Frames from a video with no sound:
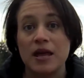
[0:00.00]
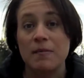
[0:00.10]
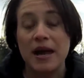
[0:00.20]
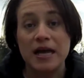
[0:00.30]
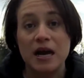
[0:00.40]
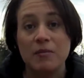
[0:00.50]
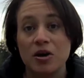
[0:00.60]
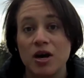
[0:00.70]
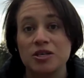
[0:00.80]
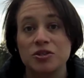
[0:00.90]
that might come
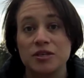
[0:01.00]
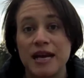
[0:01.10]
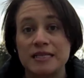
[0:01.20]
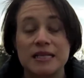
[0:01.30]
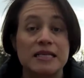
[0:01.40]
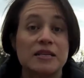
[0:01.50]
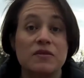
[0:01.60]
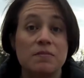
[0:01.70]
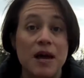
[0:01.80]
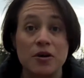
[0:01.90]
across your desk that's
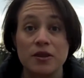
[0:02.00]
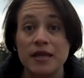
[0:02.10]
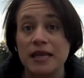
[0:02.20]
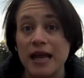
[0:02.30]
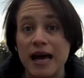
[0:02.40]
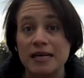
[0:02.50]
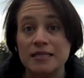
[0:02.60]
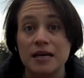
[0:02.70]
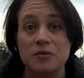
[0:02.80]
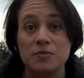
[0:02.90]
even better than the
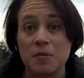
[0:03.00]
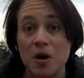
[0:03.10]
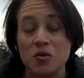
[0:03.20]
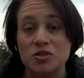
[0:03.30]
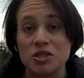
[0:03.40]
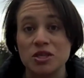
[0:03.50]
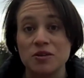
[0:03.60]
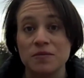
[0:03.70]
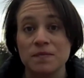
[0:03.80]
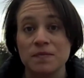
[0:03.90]
last that was proposed to
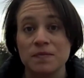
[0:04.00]
you.